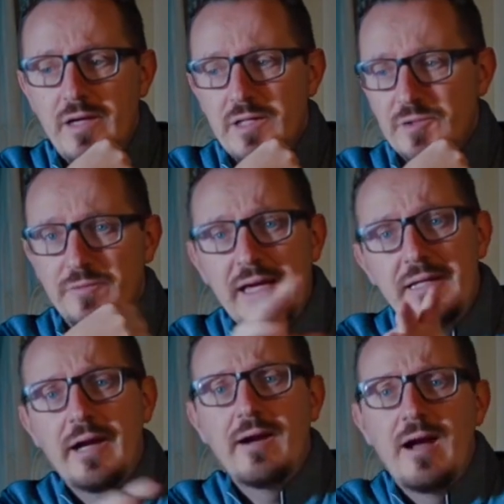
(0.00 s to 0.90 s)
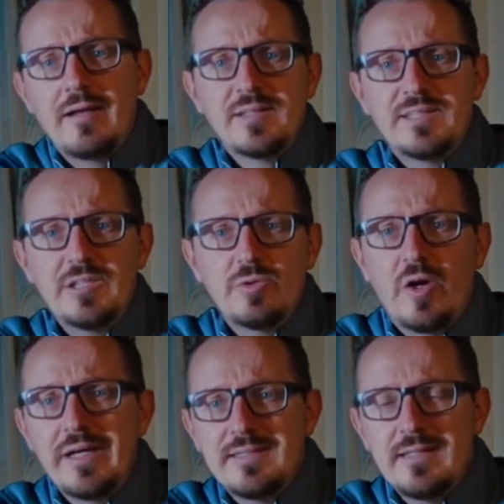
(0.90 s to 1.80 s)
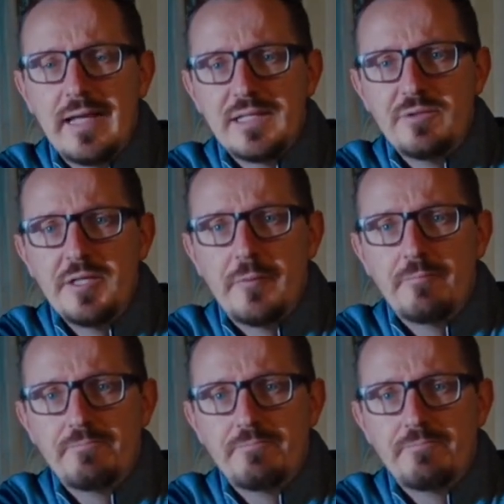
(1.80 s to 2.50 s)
So take care, and I'll see you guys in the next video.